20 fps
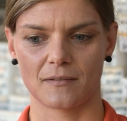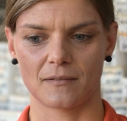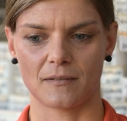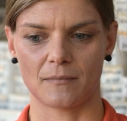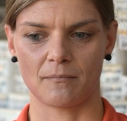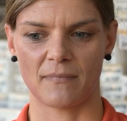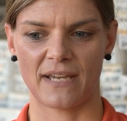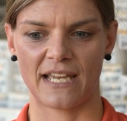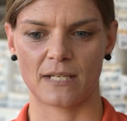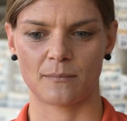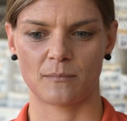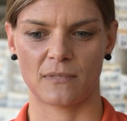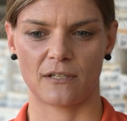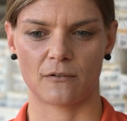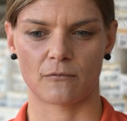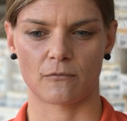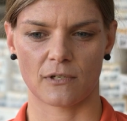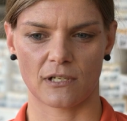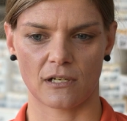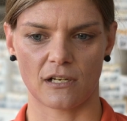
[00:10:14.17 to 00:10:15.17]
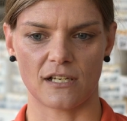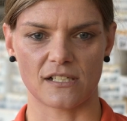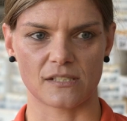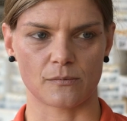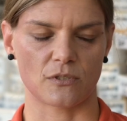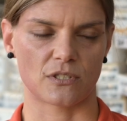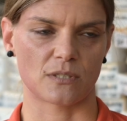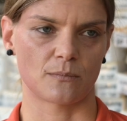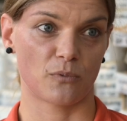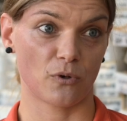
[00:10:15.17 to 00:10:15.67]
made me realize
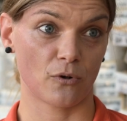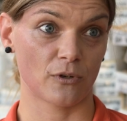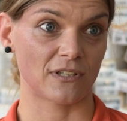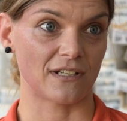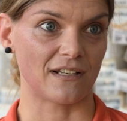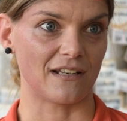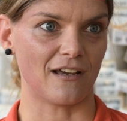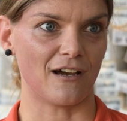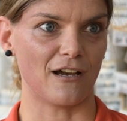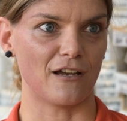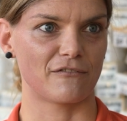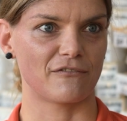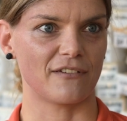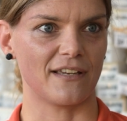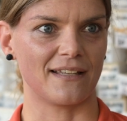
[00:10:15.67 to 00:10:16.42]
what's important in life.